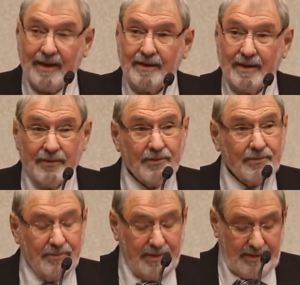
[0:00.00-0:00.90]
and
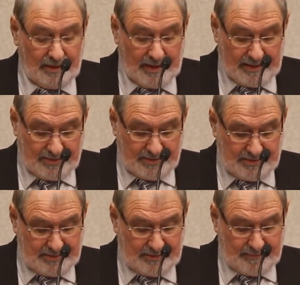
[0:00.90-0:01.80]
other critical
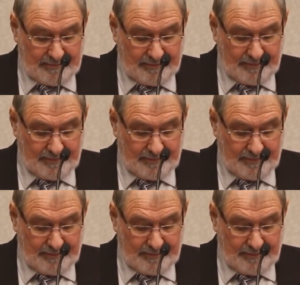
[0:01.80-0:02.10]
actions.